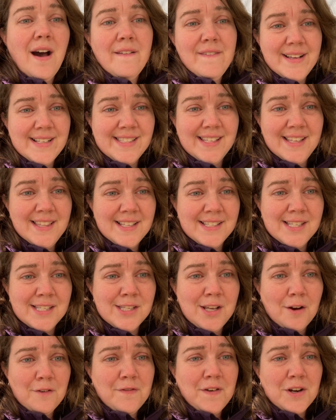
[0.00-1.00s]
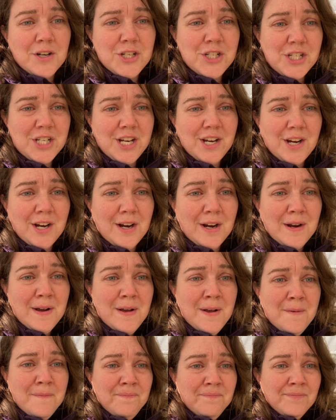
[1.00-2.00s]
Obviously this is our first year
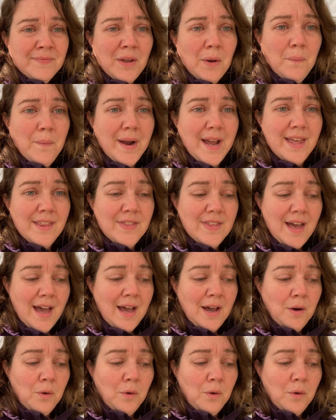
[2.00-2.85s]
with